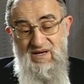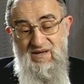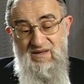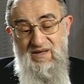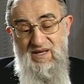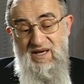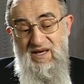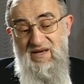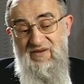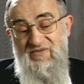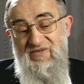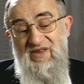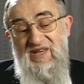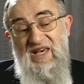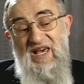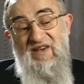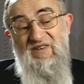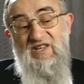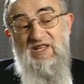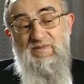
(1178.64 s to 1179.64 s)
They even
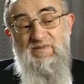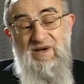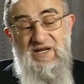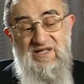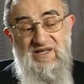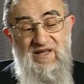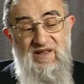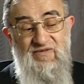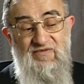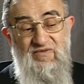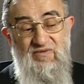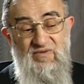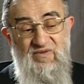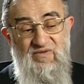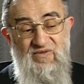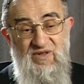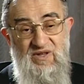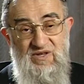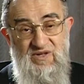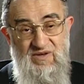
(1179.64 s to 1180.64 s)
gave special food
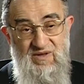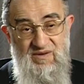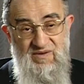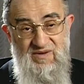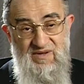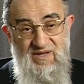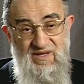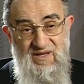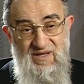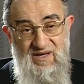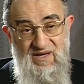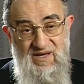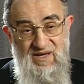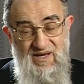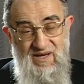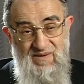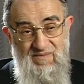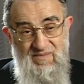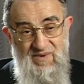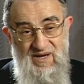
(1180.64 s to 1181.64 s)
for the children in the
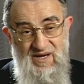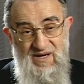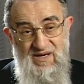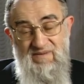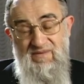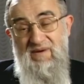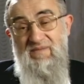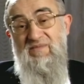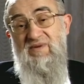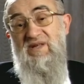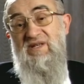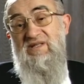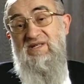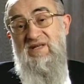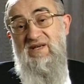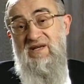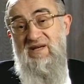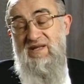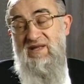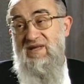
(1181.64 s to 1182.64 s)
camp. I remember
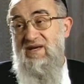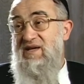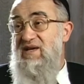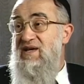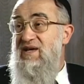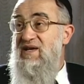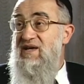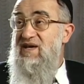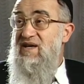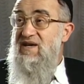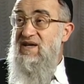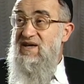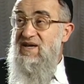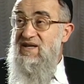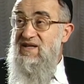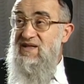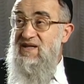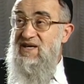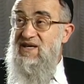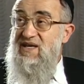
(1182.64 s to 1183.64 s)
distinctly,
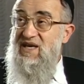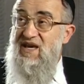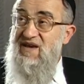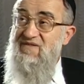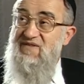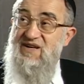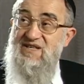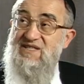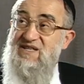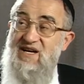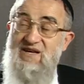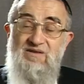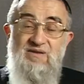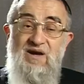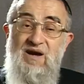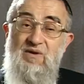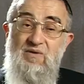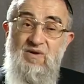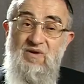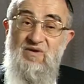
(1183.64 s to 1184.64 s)
they gave us, I don't know
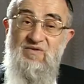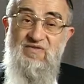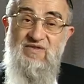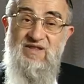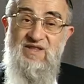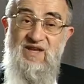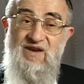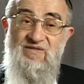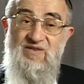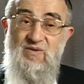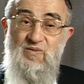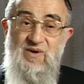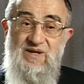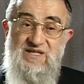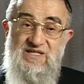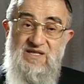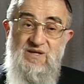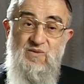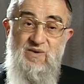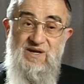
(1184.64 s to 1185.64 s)
how often, every
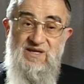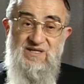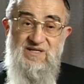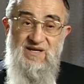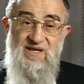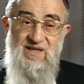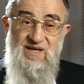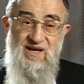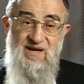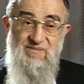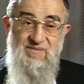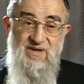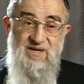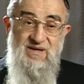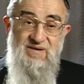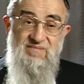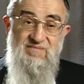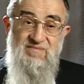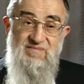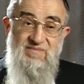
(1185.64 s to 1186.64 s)
once in a while, salami.
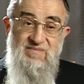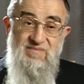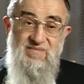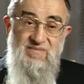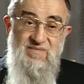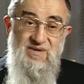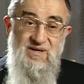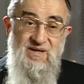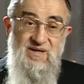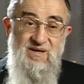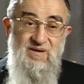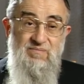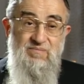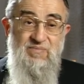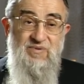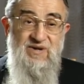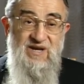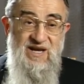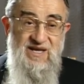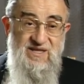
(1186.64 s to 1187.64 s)

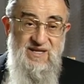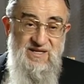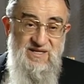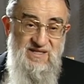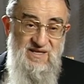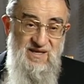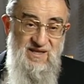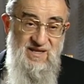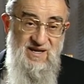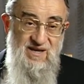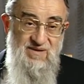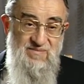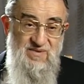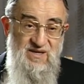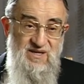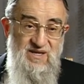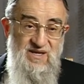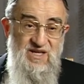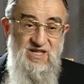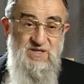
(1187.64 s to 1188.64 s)
Bread and salami,
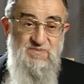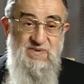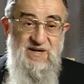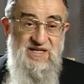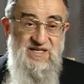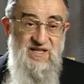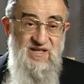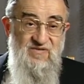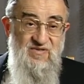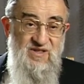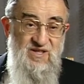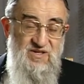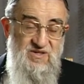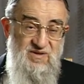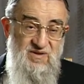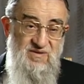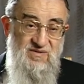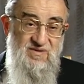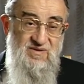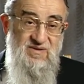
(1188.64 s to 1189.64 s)
especially for the
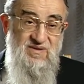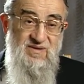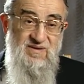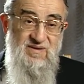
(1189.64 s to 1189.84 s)
children.